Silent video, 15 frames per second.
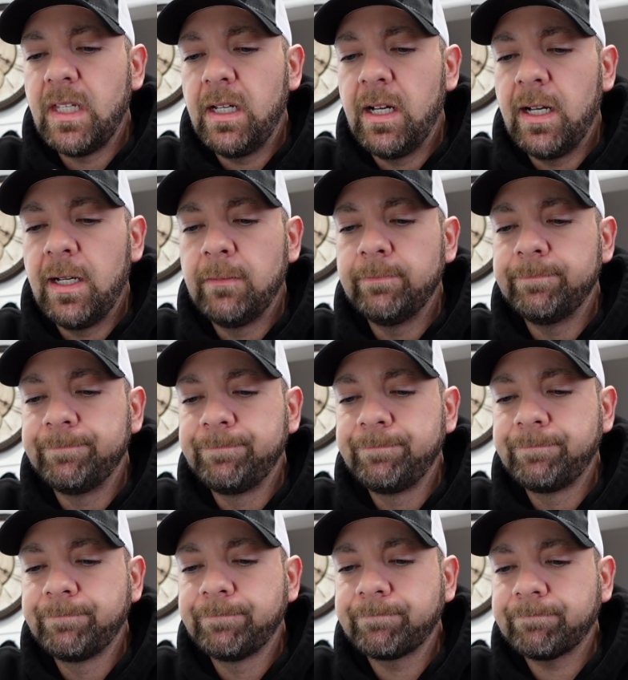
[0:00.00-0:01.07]
Um,
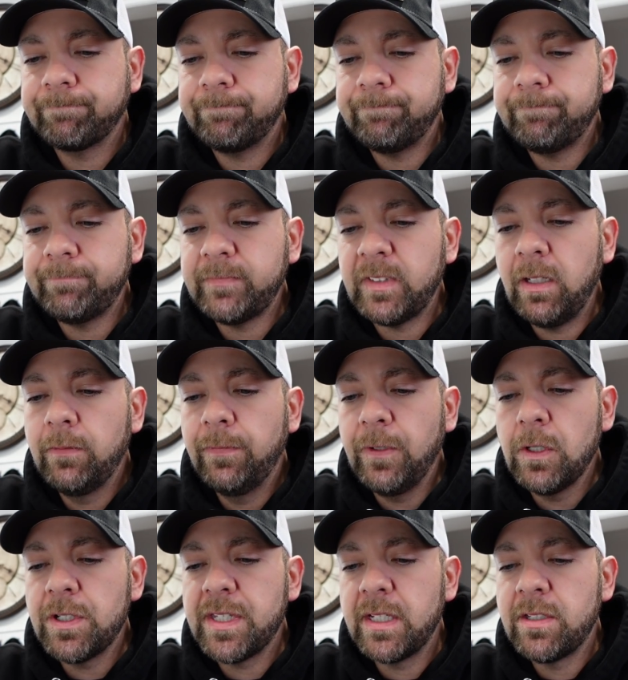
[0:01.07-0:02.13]

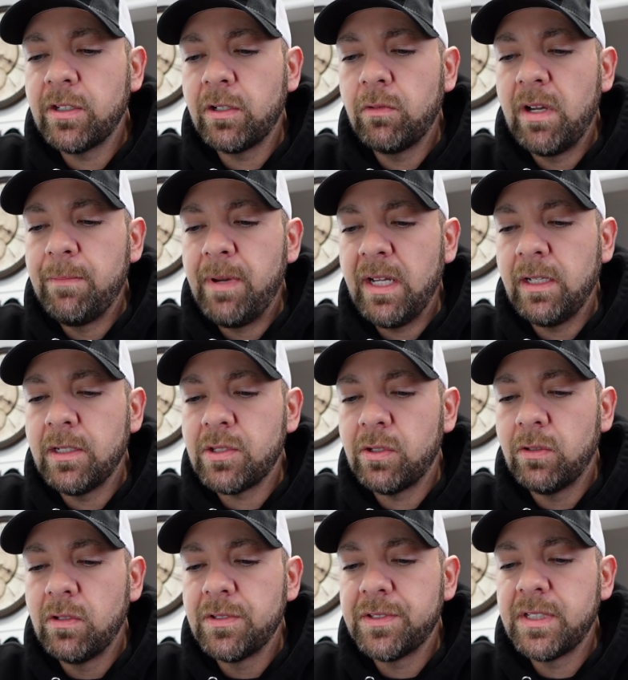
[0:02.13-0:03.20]
first, they took away balance
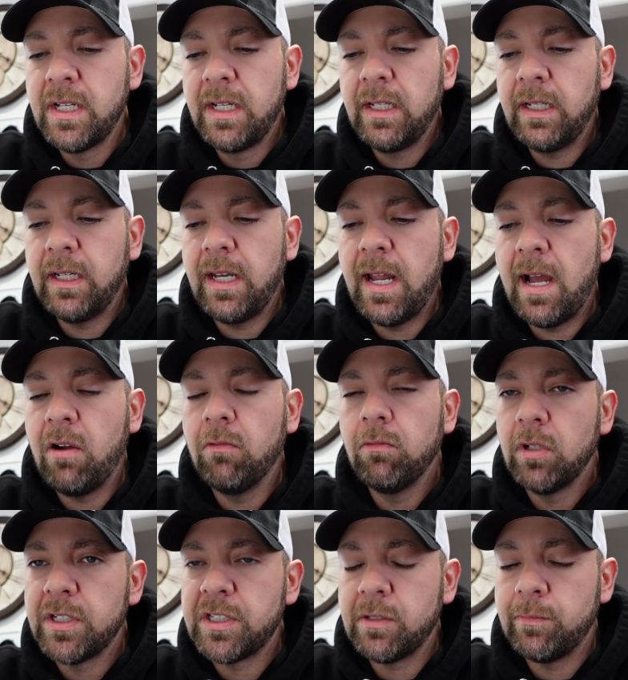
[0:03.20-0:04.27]
holes and now wrist